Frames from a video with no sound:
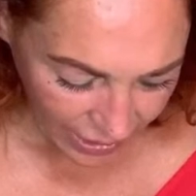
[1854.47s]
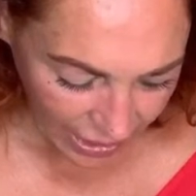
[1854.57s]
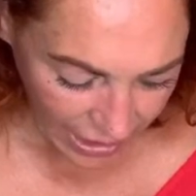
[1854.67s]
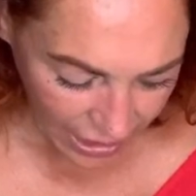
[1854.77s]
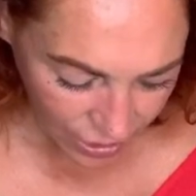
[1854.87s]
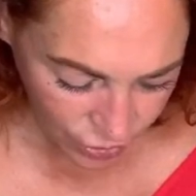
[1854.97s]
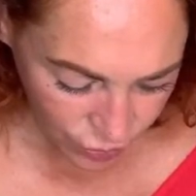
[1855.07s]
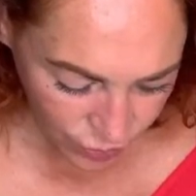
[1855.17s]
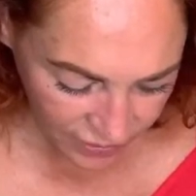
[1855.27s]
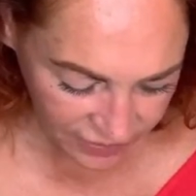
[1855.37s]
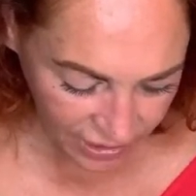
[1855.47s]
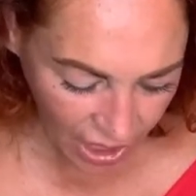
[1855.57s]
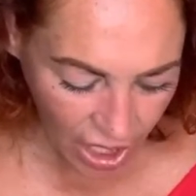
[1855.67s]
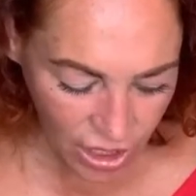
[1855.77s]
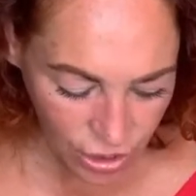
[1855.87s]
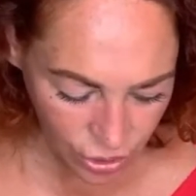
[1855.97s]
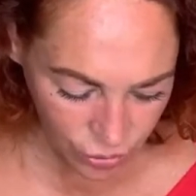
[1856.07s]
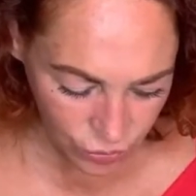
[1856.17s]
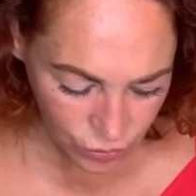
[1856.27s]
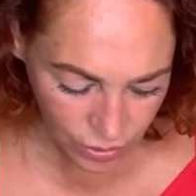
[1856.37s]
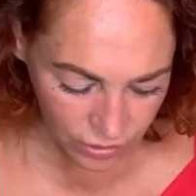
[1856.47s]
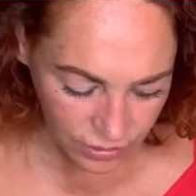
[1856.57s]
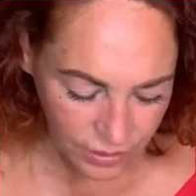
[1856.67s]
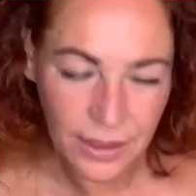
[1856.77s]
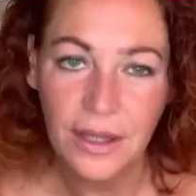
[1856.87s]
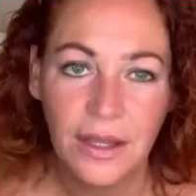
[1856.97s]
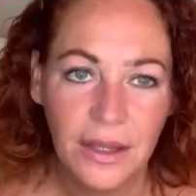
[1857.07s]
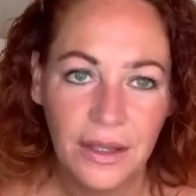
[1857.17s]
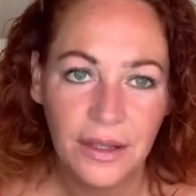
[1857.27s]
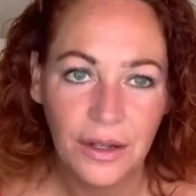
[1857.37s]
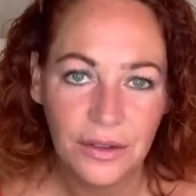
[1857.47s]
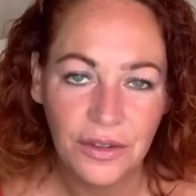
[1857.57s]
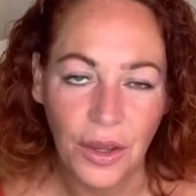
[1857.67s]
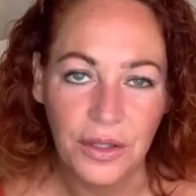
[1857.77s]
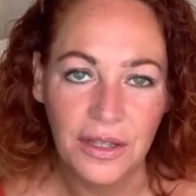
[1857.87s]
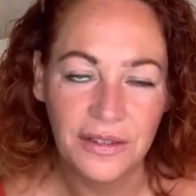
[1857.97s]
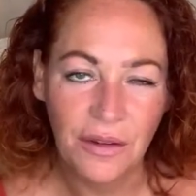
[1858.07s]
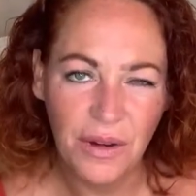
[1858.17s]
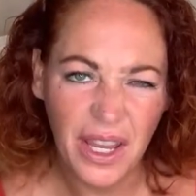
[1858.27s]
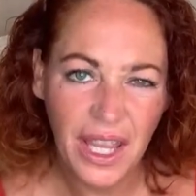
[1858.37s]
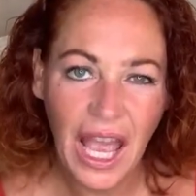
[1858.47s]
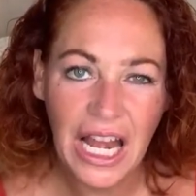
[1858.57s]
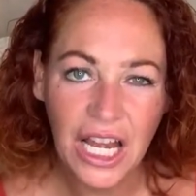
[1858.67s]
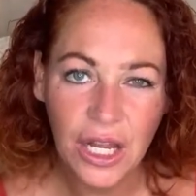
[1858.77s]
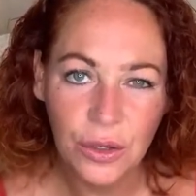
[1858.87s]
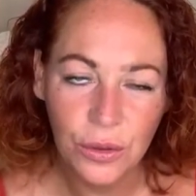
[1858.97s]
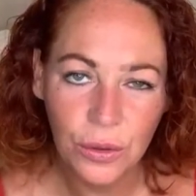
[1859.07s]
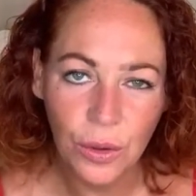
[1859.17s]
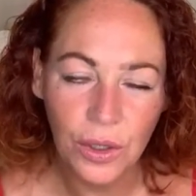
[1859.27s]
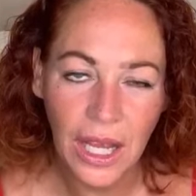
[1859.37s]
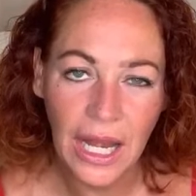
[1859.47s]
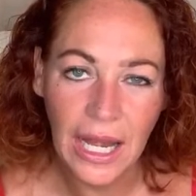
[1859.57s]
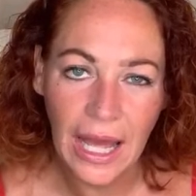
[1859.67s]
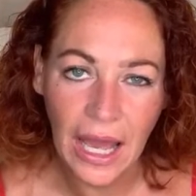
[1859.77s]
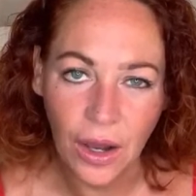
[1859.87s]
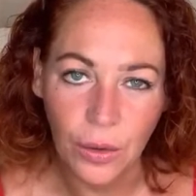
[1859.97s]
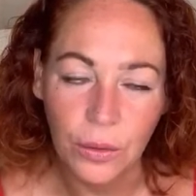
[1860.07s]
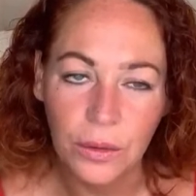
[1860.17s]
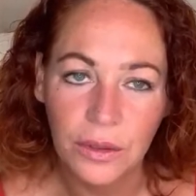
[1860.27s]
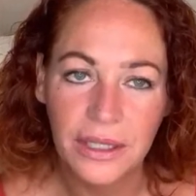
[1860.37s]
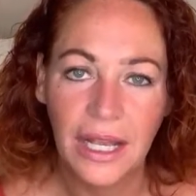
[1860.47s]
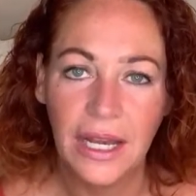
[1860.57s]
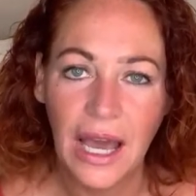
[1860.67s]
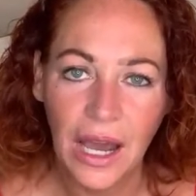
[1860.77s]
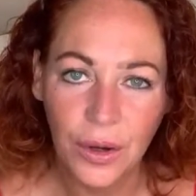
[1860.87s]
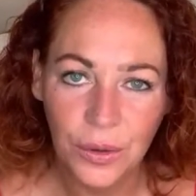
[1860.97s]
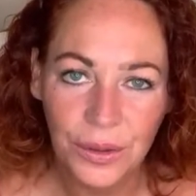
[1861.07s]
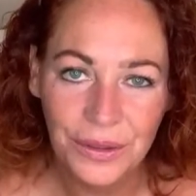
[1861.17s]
Calaj, is it Calaj? Tony, is that right? Calaj or Calaj? Calaj?